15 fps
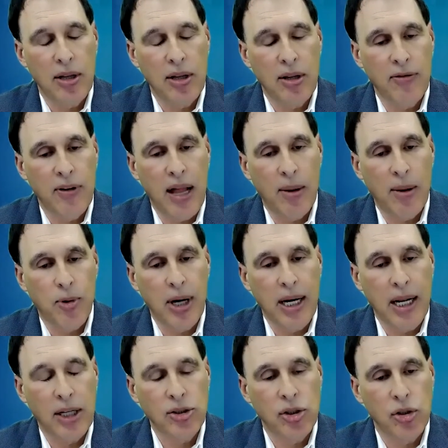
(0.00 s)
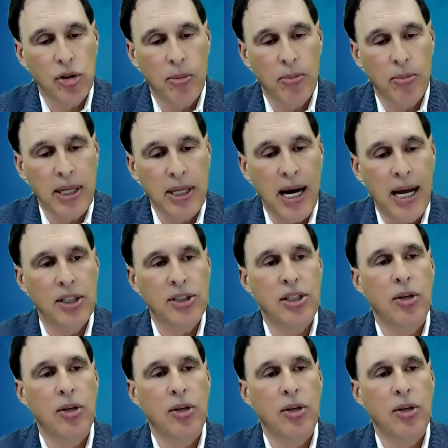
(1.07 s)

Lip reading: develop radiation dermatitis,